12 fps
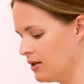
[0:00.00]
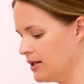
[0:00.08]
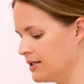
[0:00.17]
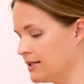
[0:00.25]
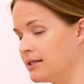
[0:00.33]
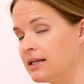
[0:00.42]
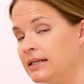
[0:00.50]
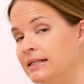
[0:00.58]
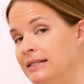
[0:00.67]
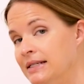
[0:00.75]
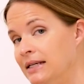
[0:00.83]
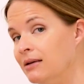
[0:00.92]
This isn't a
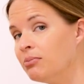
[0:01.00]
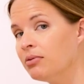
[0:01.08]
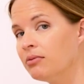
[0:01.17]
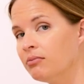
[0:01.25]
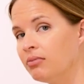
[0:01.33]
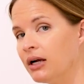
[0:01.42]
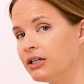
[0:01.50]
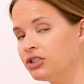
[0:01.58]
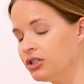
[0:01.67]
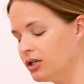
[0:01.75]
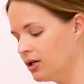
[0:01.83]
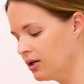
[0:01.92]
deep
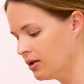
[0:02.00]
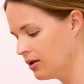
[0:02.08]
pressure,